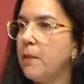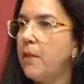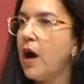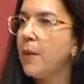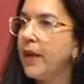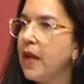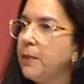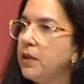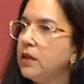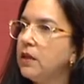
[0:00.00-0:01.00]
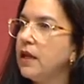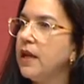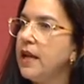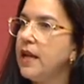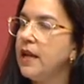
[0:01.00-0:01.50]
by people
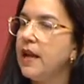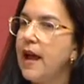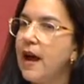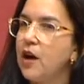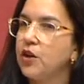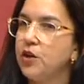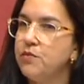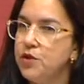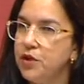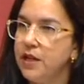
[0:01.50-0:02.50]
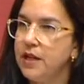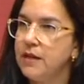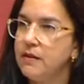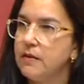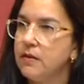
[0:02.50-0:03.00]
in our
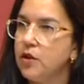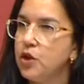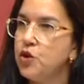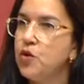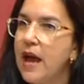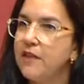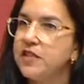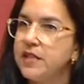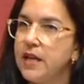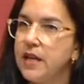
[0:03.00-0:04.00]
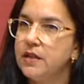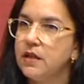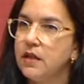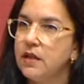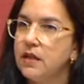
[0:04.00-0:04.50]
community who have said,
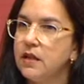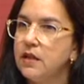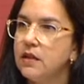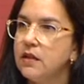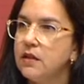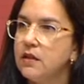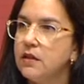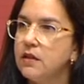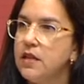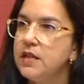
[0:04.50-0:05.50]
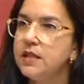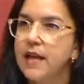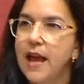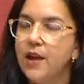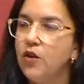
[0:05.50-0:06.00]
this
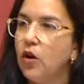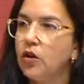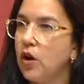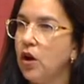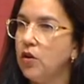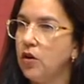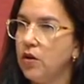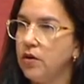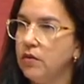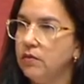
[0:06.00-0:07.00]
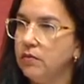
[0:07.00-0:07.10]
cannot go on.